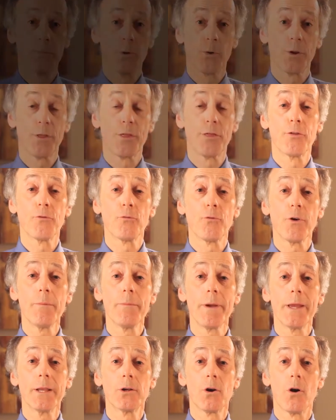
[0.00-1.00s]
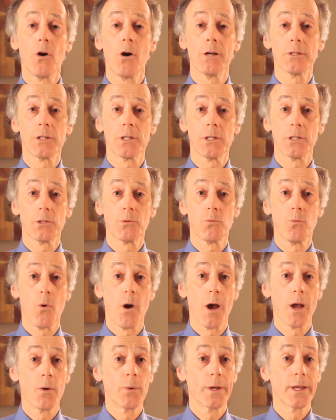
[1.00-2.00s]
There are three main causes
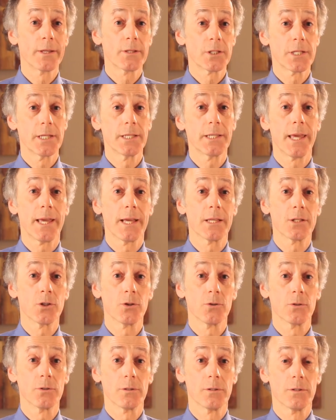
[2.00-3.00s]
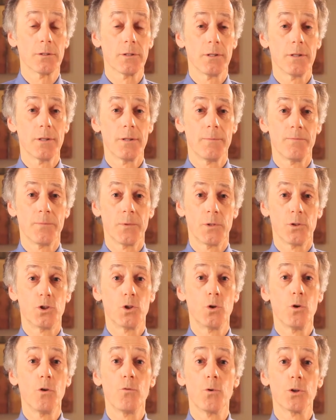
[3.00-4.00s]
why we get skin cancer,
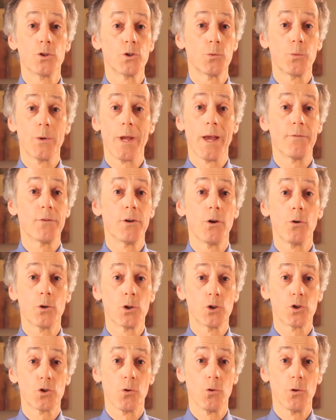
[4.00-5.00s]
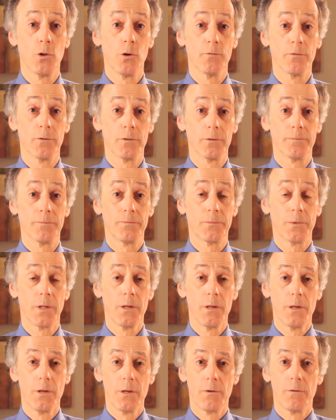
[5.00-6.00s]
two of which we have no control over.
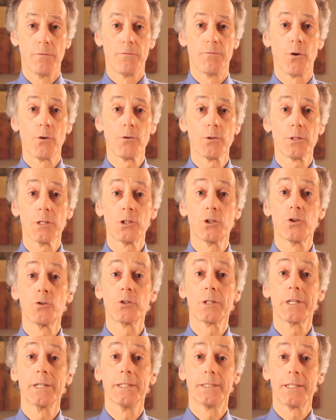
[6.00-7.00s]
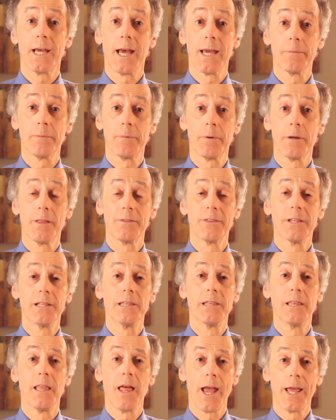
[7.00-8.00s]
First is your skin type. The
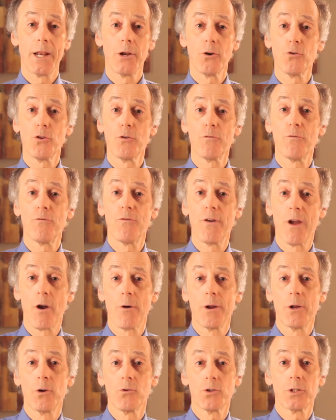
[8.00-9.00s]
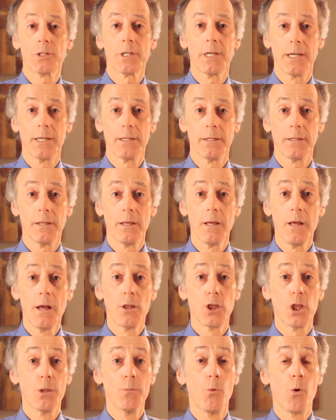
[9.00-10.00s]
lighter, the fairer your skin,
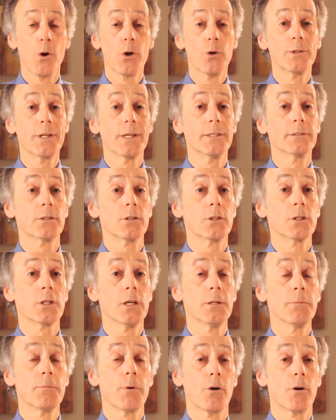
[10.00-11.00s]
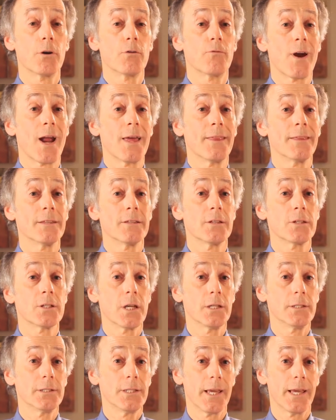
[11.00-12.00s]
the more you tend to sunburn rather than
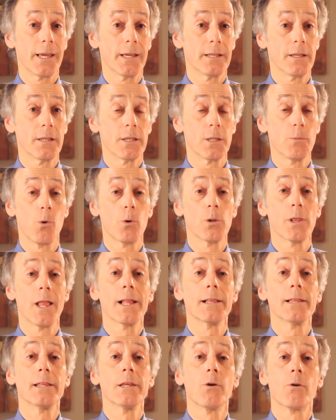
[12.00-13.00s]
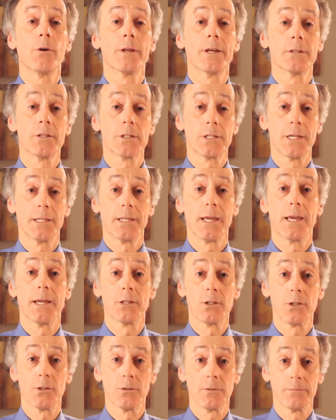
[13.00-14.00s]
suntan, the more likely you are to get skin
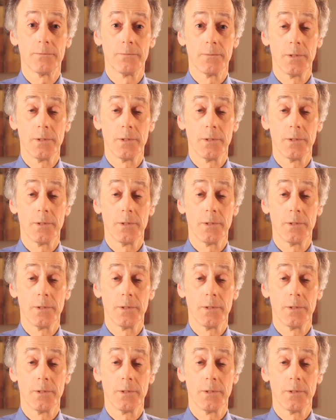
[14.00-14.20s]
cancer.